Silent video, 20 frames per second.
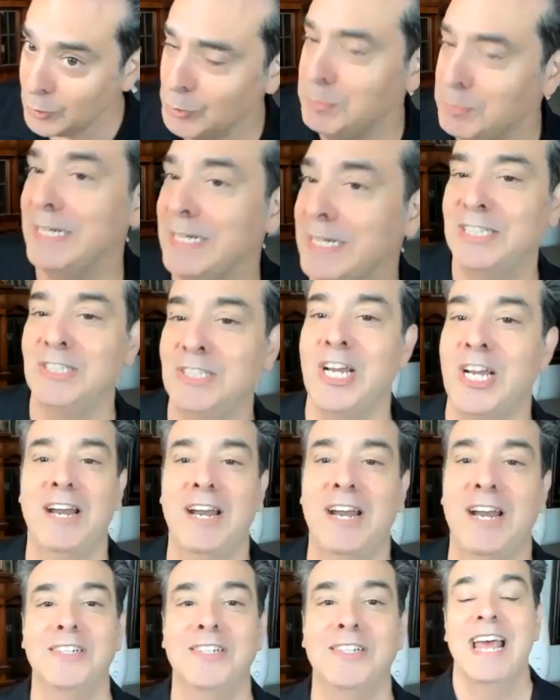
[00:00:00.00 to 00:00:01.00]
media
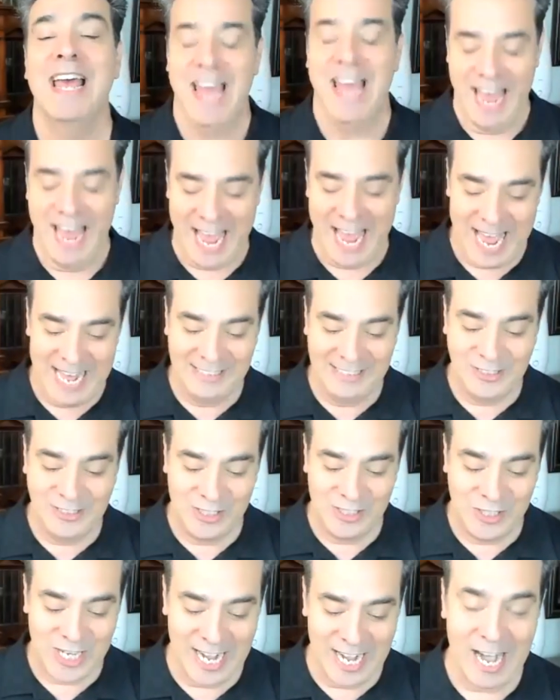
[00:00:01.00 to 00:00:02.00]
channels and
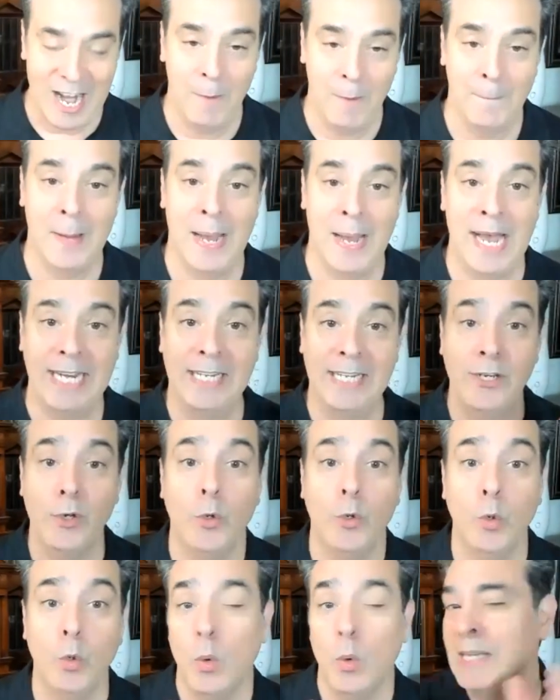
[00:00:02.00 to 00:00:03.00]
to check out my
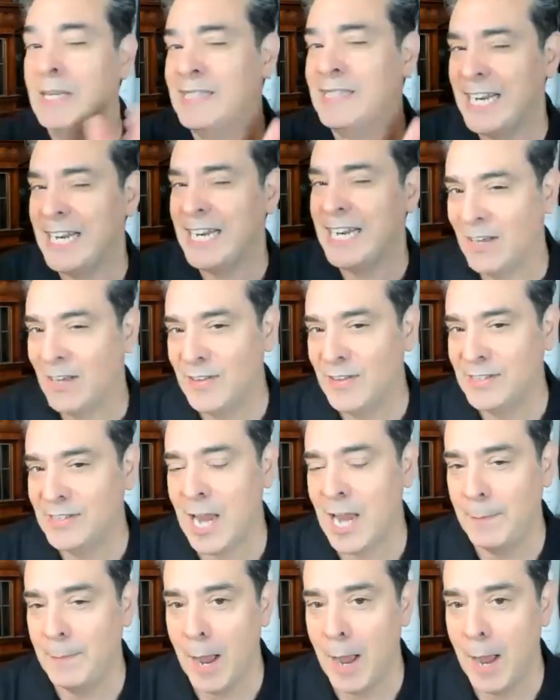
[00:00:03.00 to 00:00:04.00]
new estate sale that's
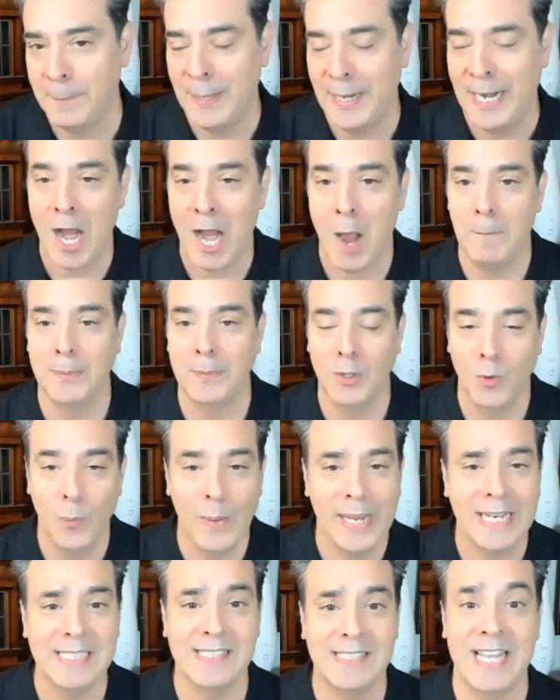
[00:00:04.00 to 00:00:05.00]
coming up in a couple of
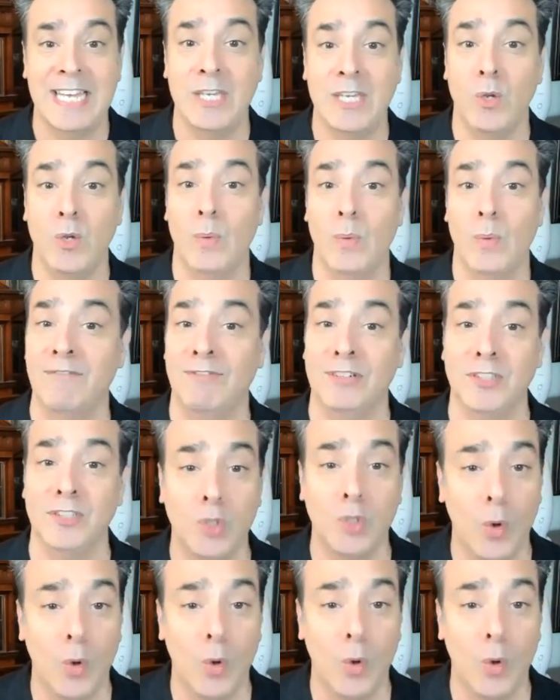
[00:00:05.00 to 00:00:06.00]
weeks. Thank you again for
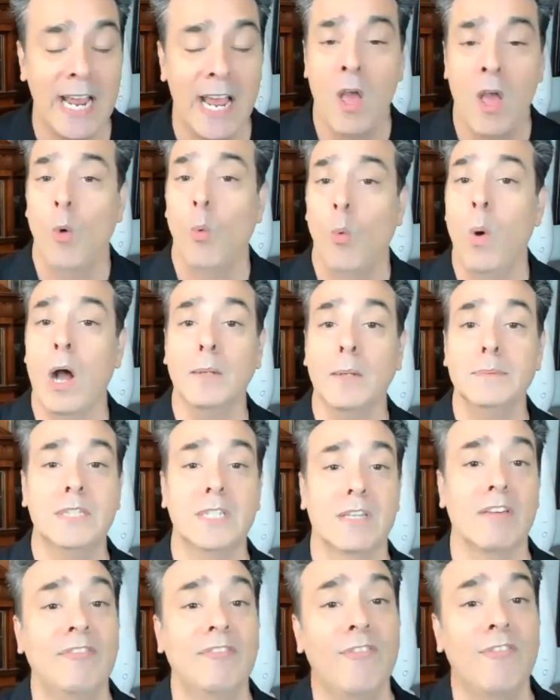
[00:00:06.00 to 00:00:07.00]
joining. Welcome
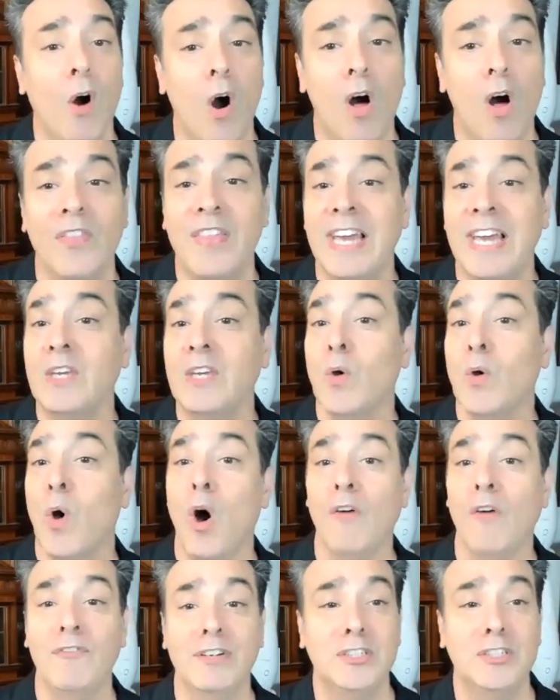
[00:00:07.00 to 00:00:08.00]
to the fall. Thank you
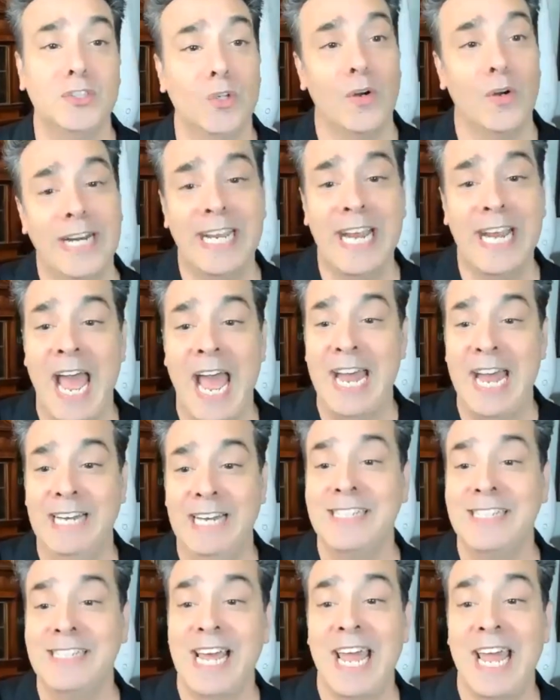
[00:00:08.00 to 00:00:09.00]
all for joining and
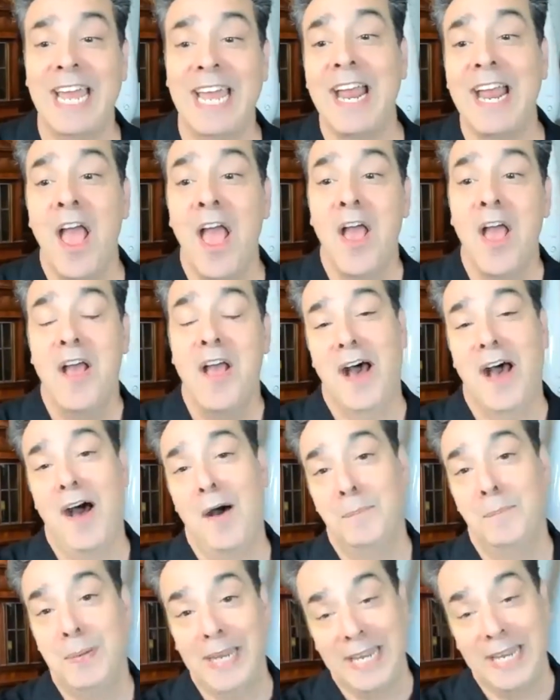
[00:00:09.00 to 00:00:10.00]
saying
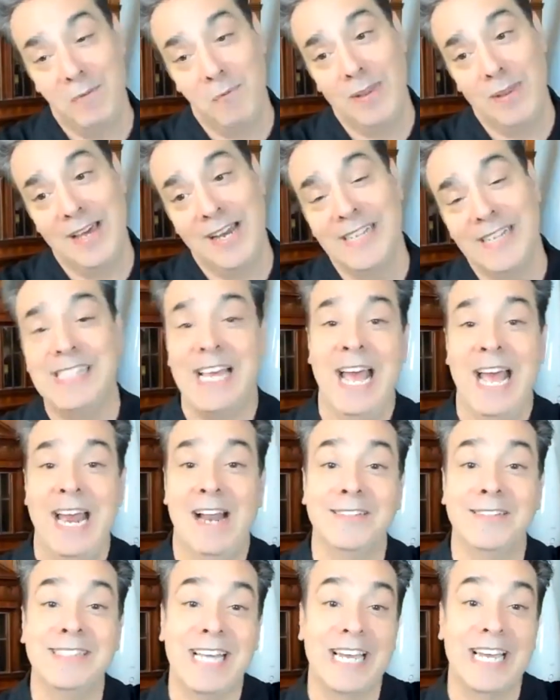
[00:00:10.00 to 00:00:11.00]
um, being with us, and
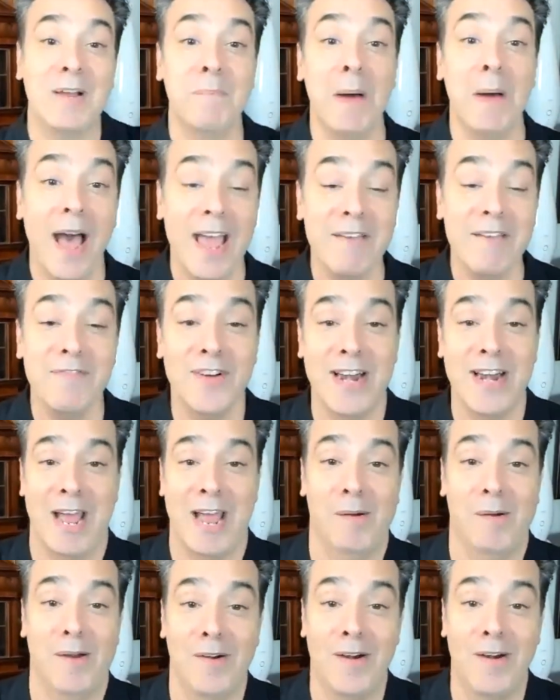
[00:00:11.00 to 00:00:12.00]
I'll say goodbye for
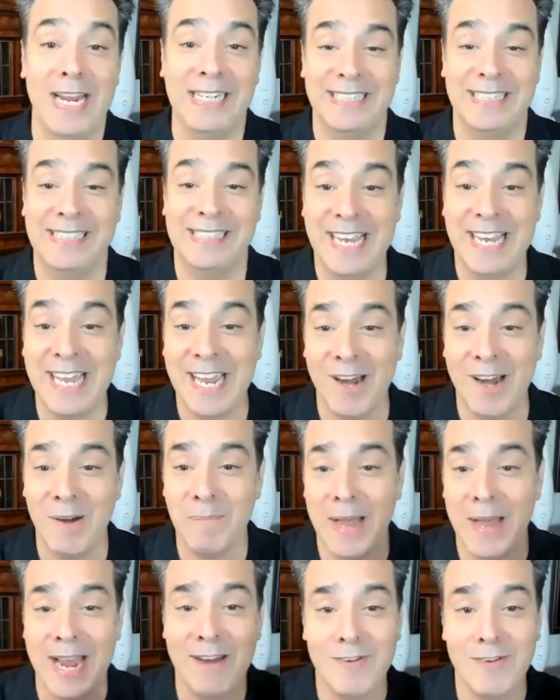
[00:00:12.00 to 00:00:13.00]
now. All right, take care.
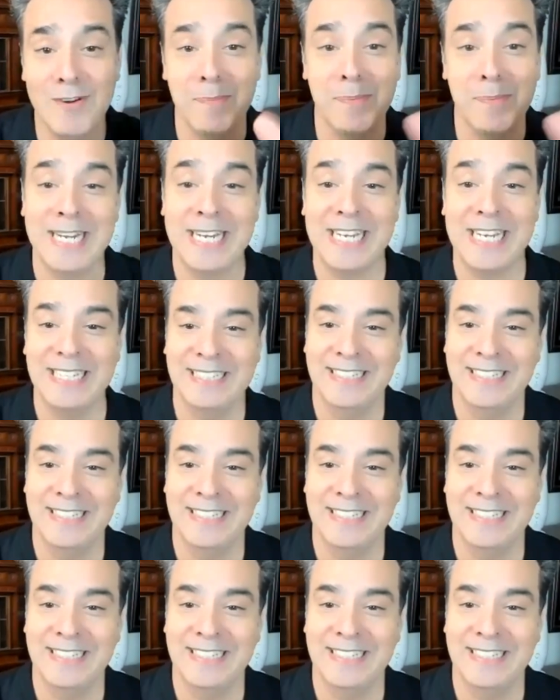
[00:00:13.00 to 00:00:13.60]
Bye, everybody.